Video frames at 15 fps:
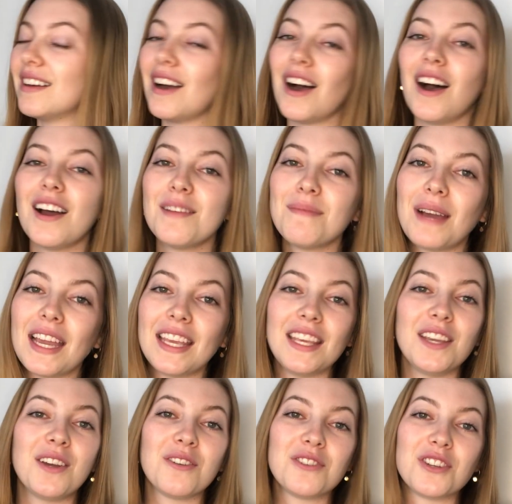On my
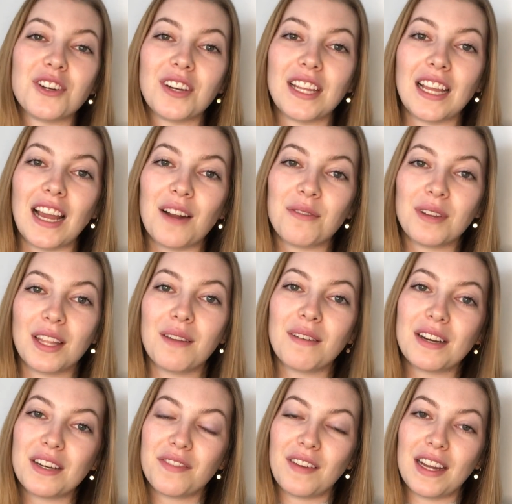eco journey, I really wanted
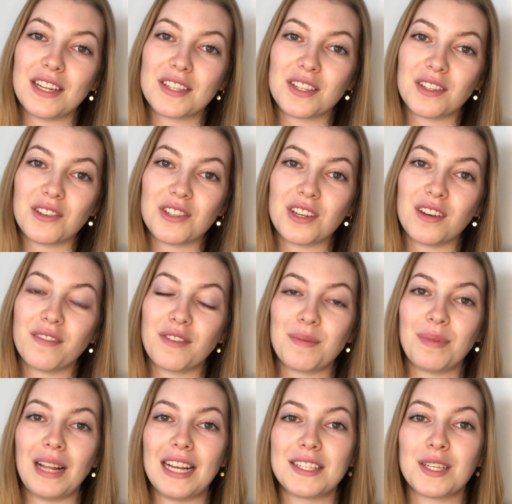to find a solution for
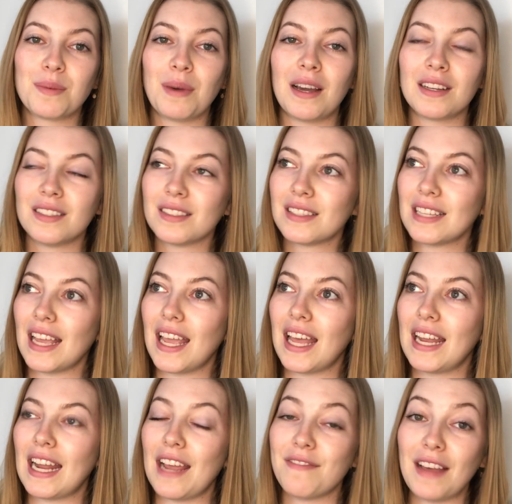plastic bottles,
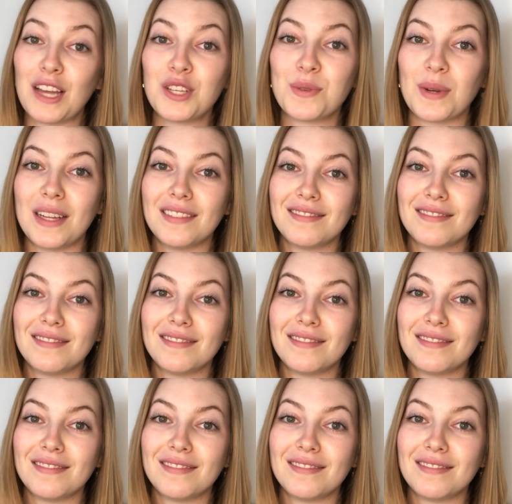and I found one.